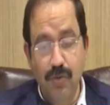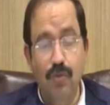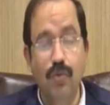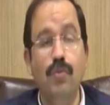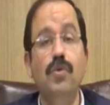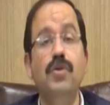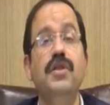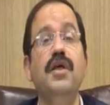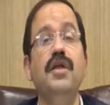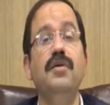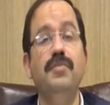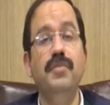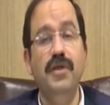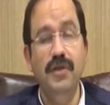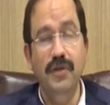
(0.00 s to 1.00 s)

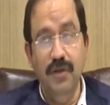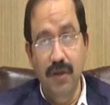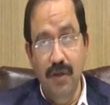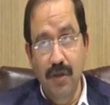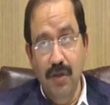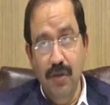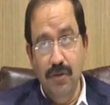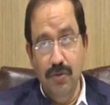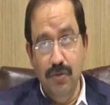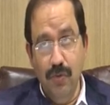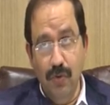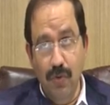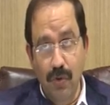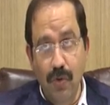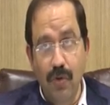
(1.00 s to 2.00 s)
tomotherapy. So
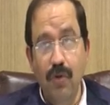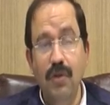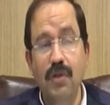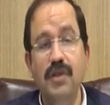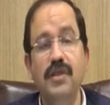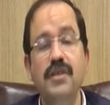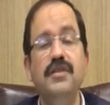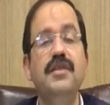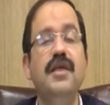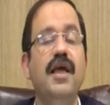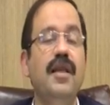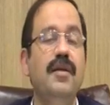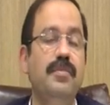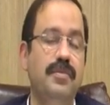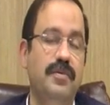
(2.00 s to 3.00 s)
all these
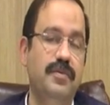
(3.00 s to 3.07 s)
help.